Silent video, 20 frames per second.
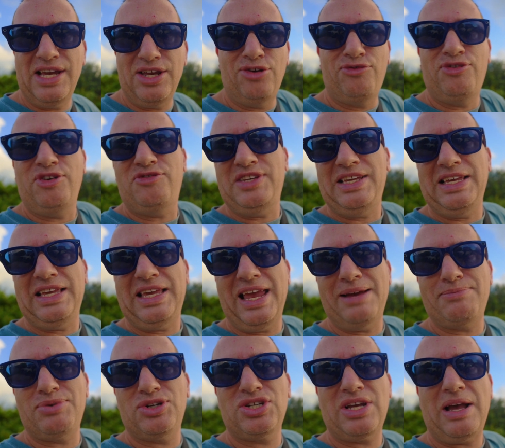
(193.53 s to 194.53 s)
or 15
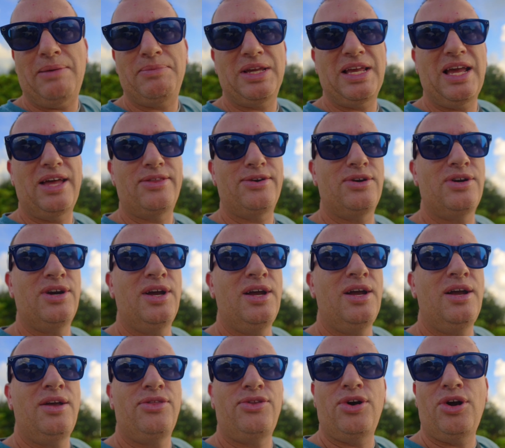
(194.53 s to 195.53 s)
campers come together,
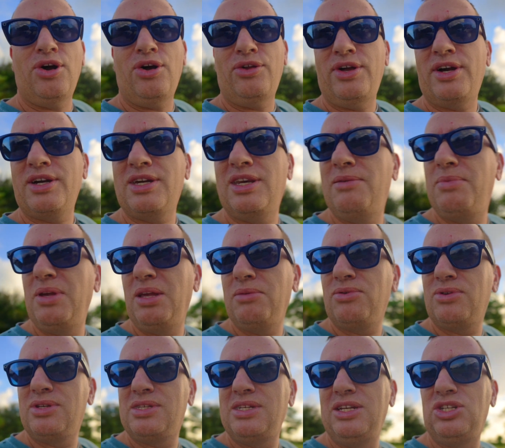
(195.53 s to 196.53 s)
they're all not going to be
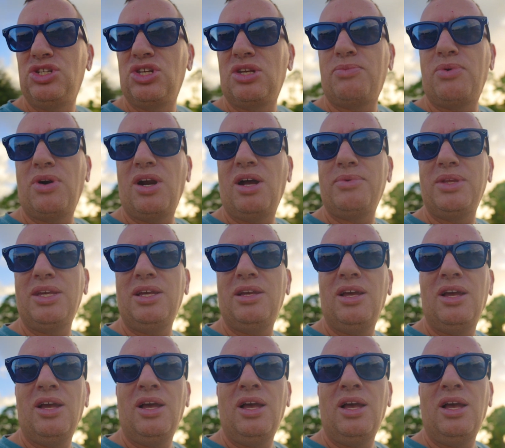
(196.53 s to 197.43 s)
able to see each other probably.